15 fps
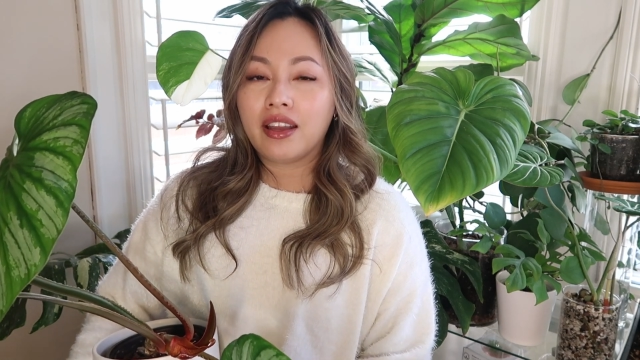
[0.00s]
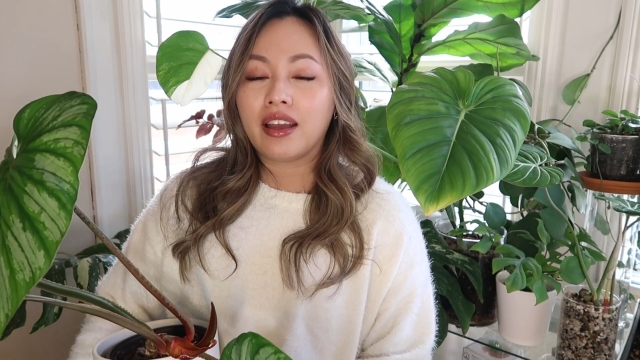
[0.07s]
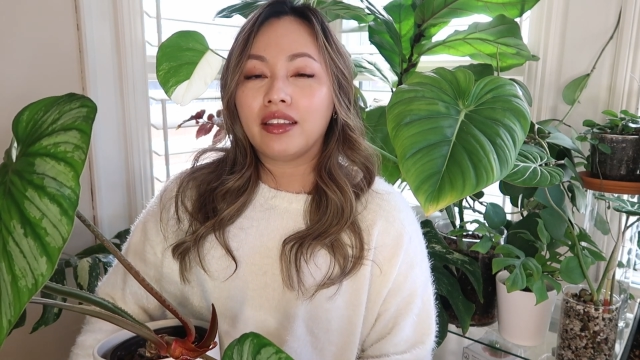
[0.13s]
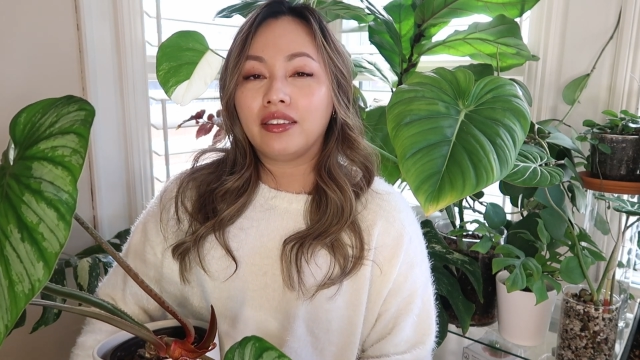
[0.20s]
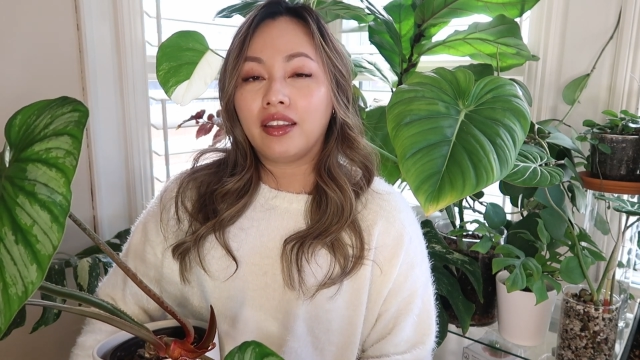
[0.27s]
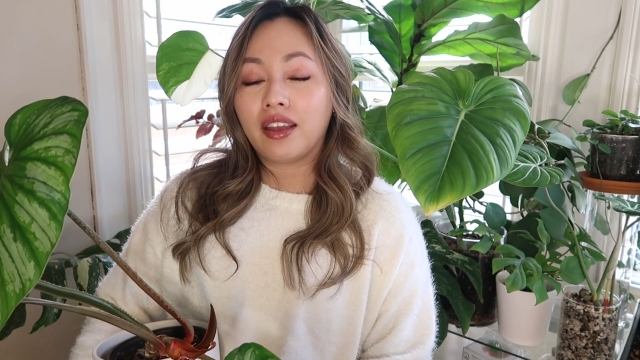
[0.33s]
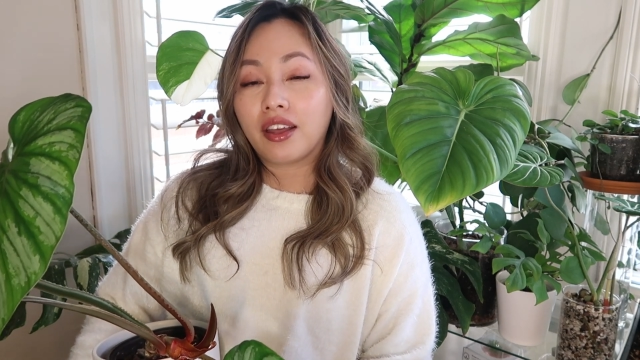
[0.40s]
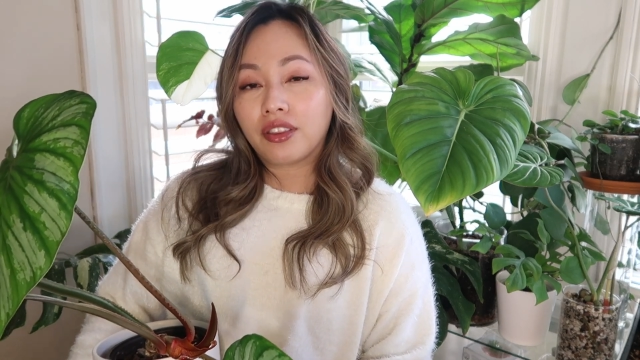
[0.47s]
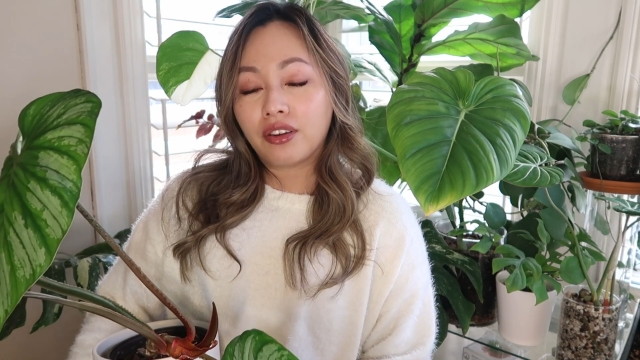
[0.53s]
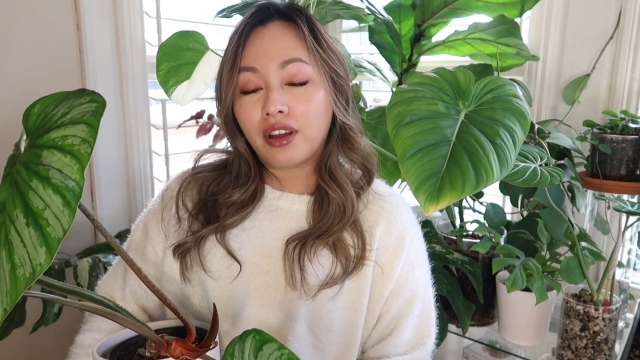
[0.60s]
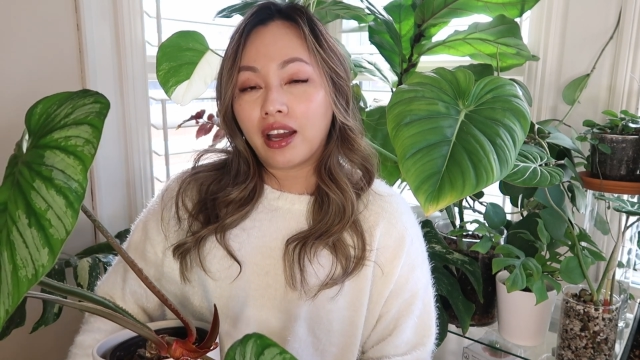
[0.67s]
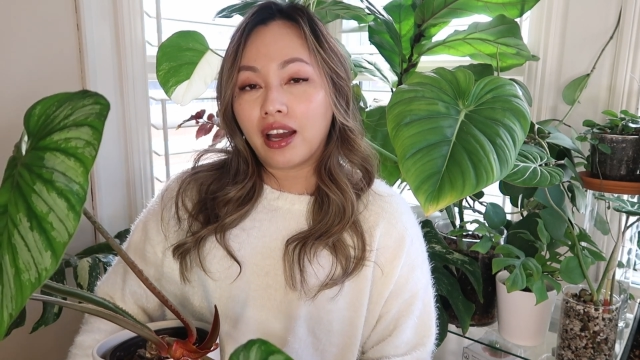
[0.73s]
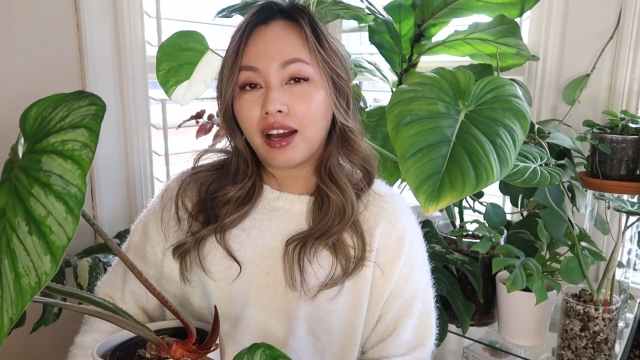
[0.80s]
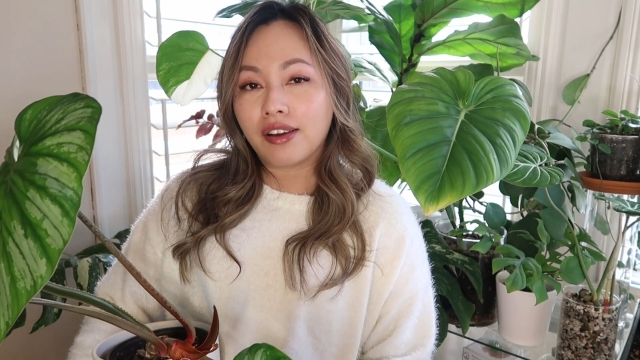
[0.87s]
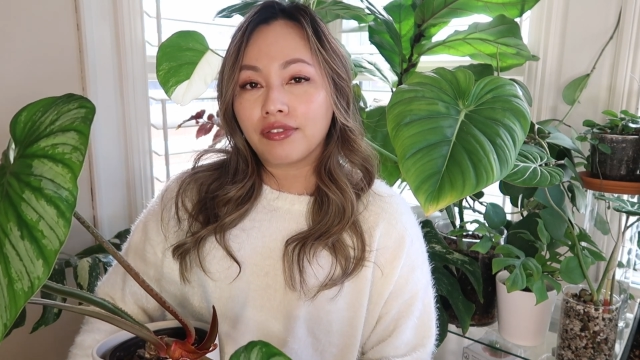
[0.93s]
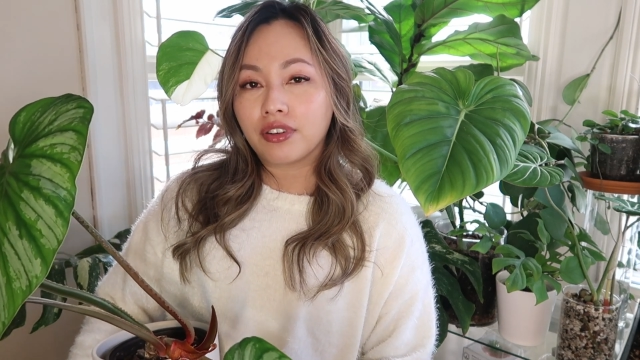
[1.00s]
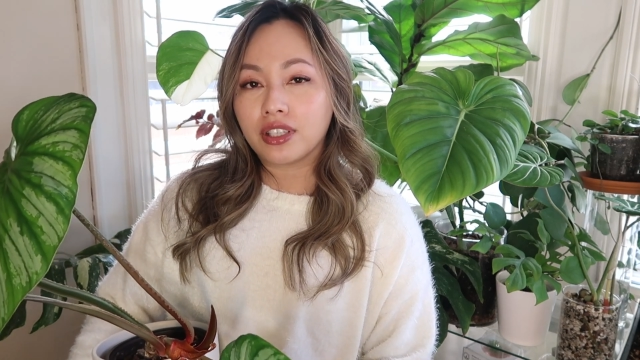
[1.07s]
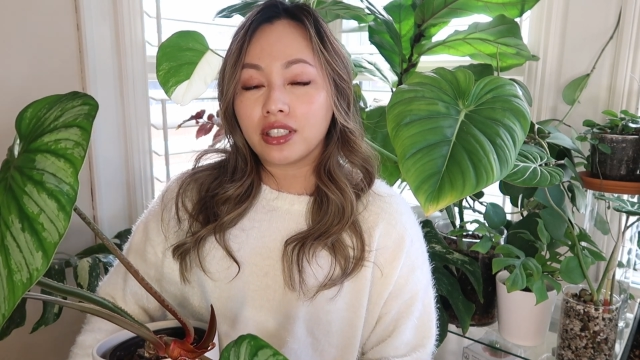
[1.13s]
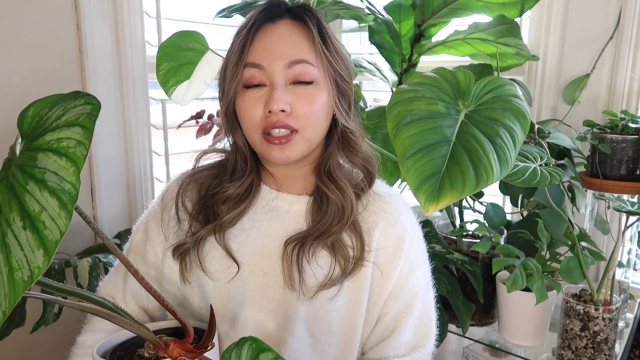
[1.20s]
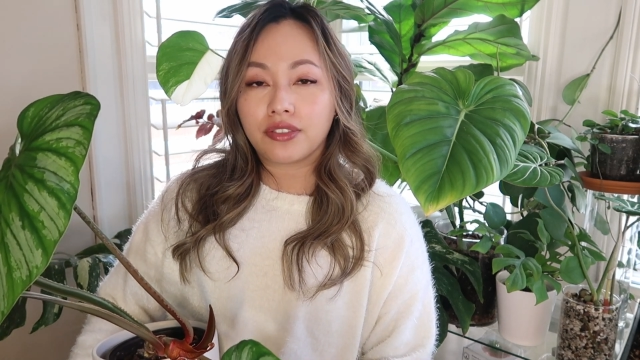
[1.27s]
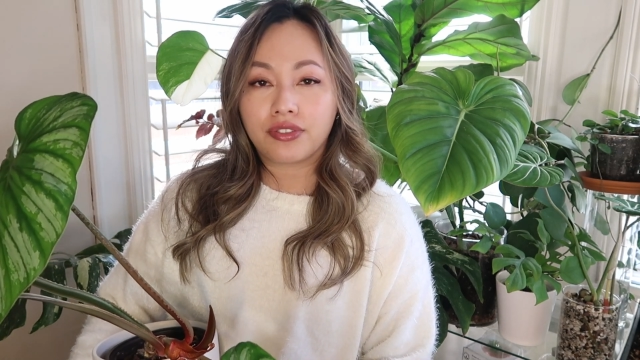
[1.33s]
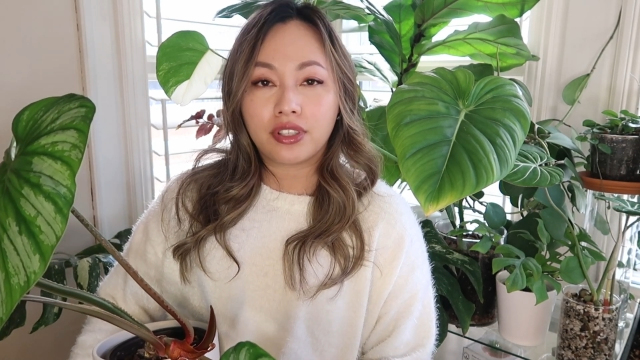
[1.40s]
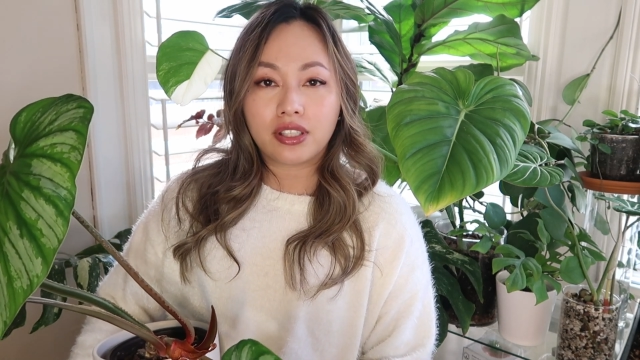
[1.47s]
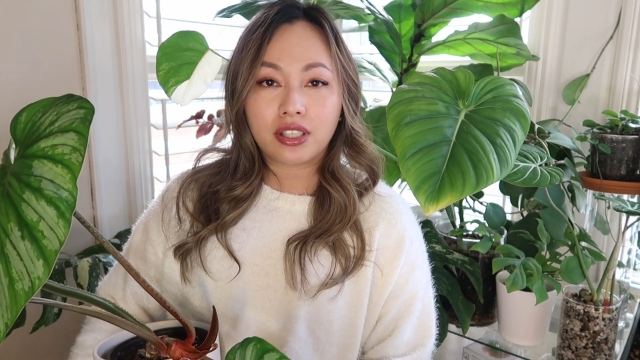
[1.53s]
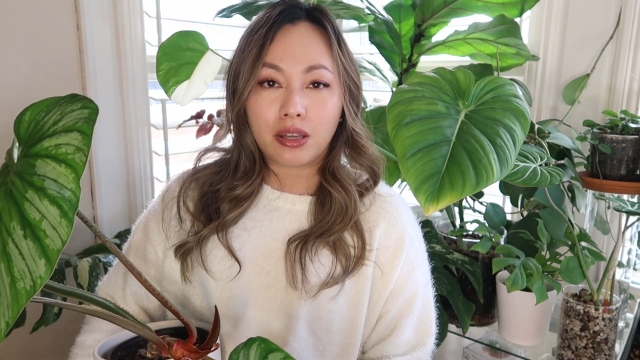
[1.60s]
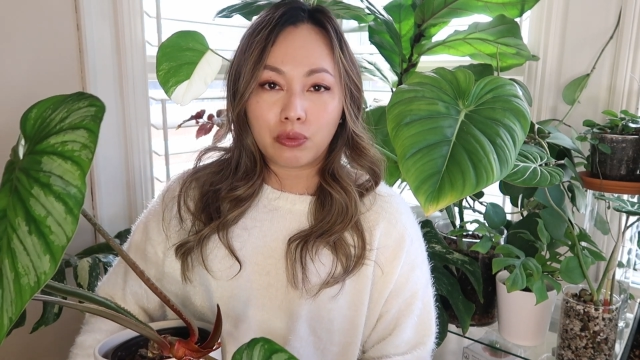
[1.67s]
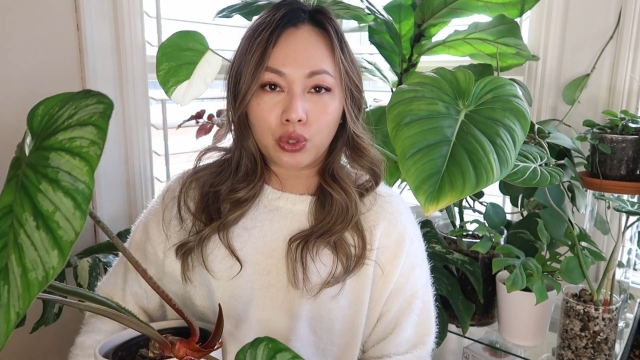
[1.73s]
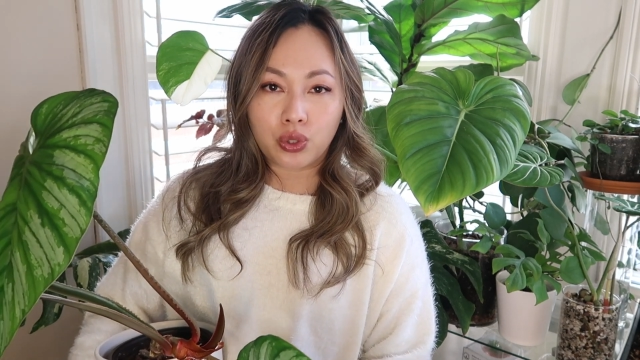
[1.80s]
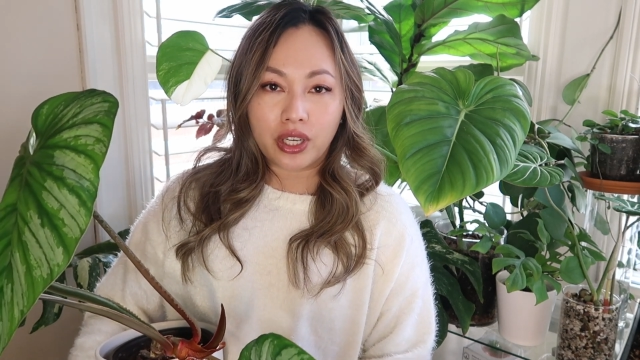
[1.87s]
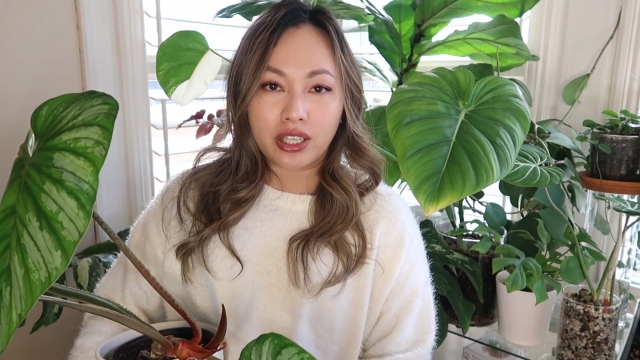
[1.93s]
and the other half are in different
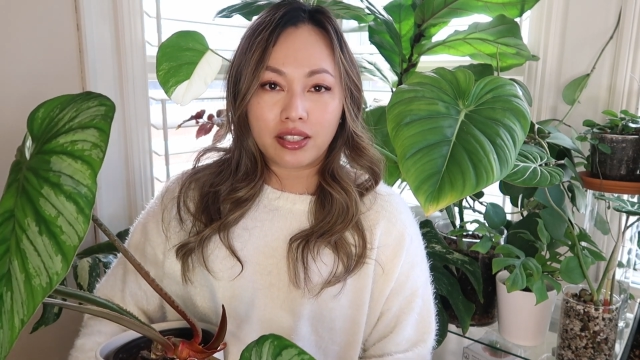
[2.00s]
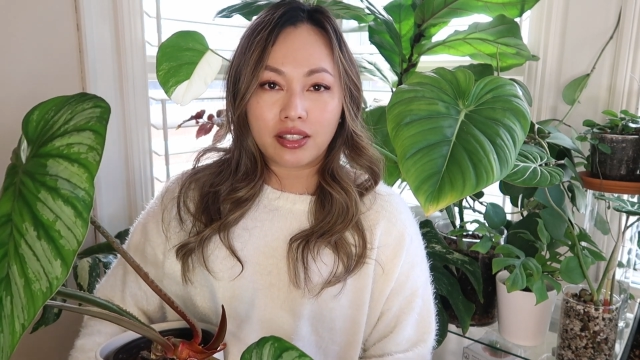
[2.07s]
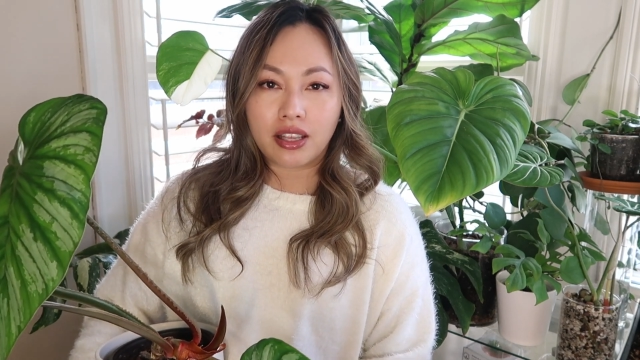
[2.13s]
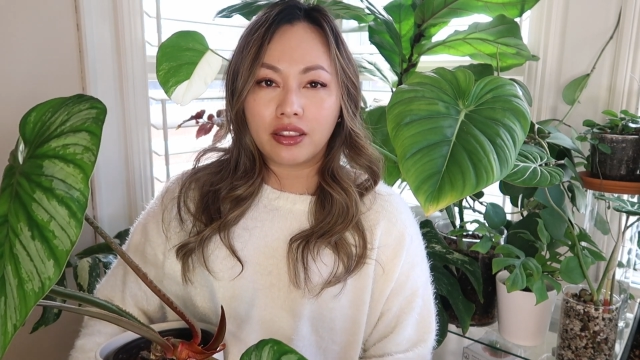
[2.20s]
substrates.